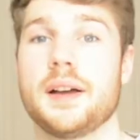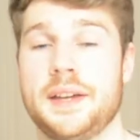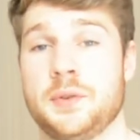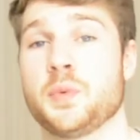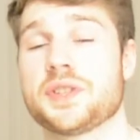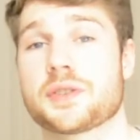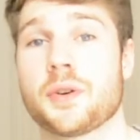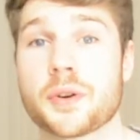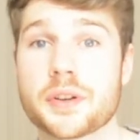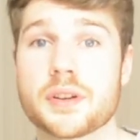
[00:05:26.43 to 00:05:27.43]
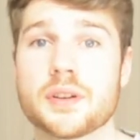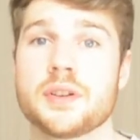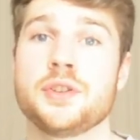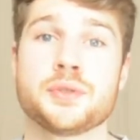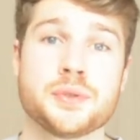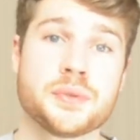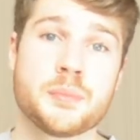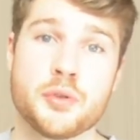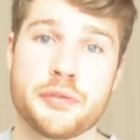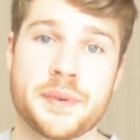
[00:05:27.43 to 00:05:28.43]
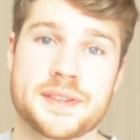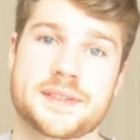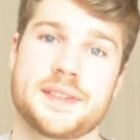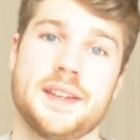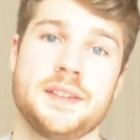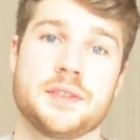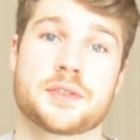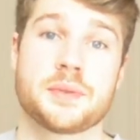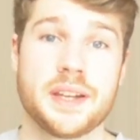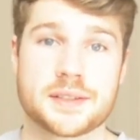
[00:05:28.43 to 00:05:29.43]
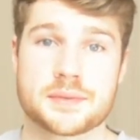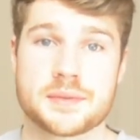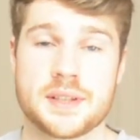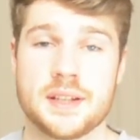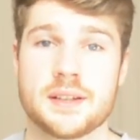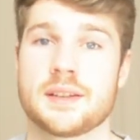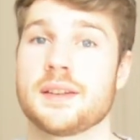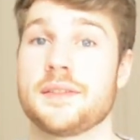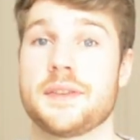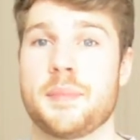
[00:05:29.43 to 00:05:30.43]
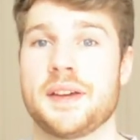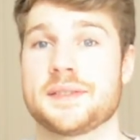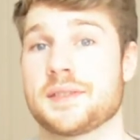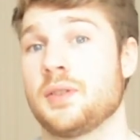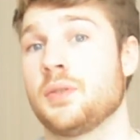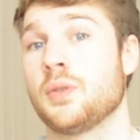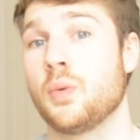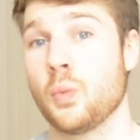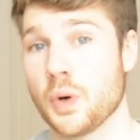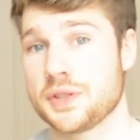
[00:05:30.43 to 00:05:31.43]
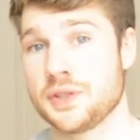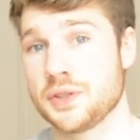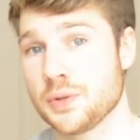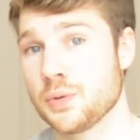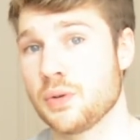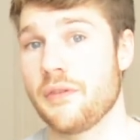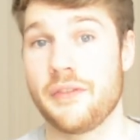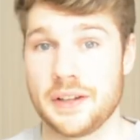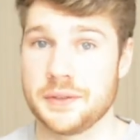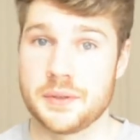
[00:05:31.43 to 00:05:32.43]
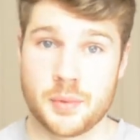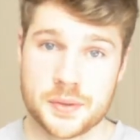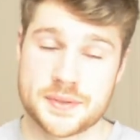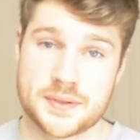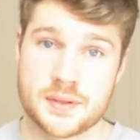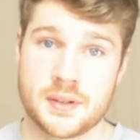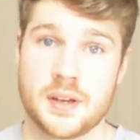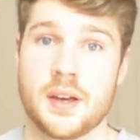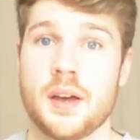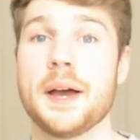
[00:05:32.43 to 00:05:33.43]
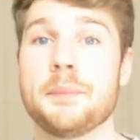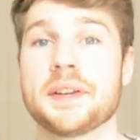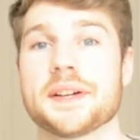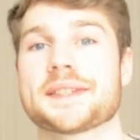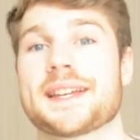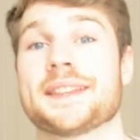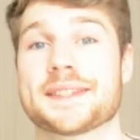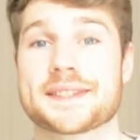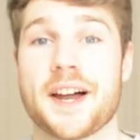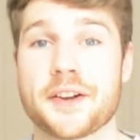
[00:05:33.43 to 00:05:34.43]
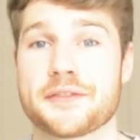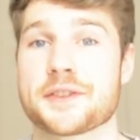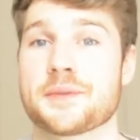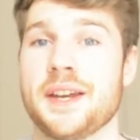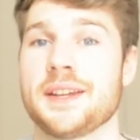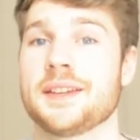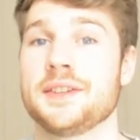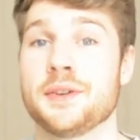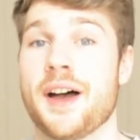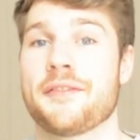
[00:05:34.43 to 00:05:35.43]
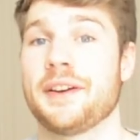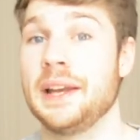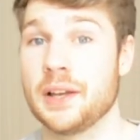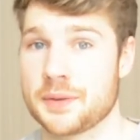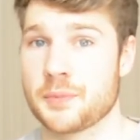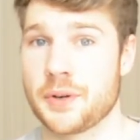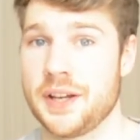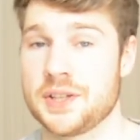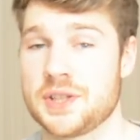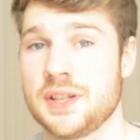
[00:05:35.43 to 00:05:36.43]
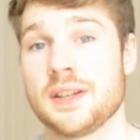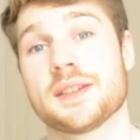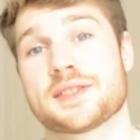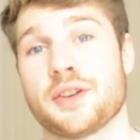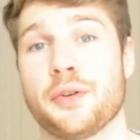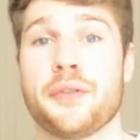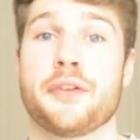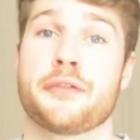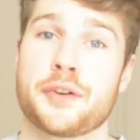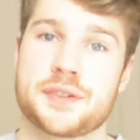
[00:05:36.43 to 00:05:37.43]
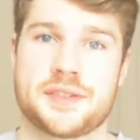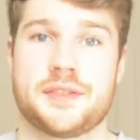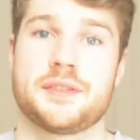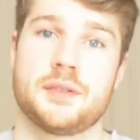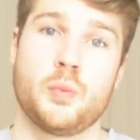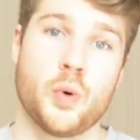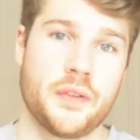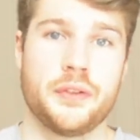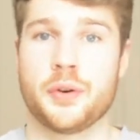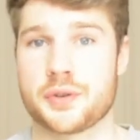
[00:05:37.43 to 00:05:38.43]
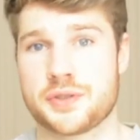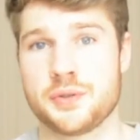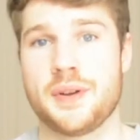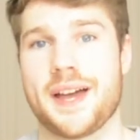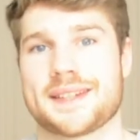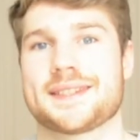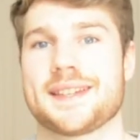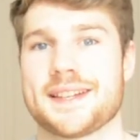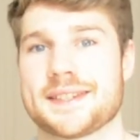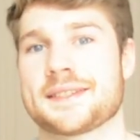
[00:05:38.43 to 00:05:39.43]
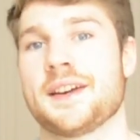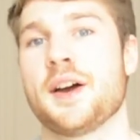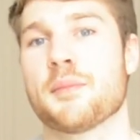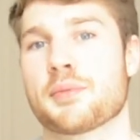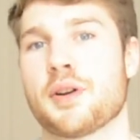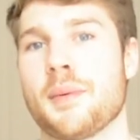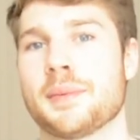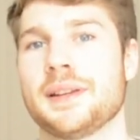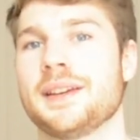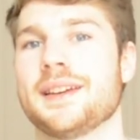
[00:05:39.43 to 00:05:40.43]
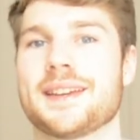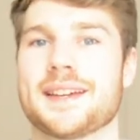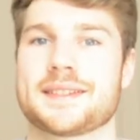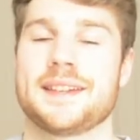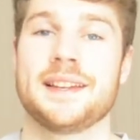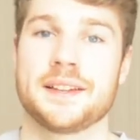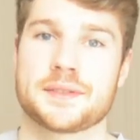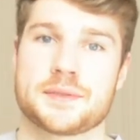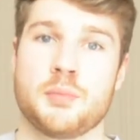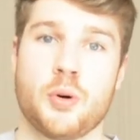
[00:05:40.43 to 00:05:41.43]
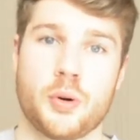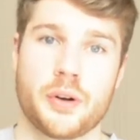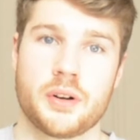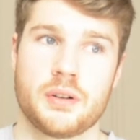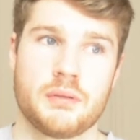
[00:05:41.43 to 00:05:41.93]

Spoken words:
In which order you do the movements in your training routine depends on what you value the most. Because at the start of the training you have a lot more energy, so the first 1 or 2 exercises probably get a lot more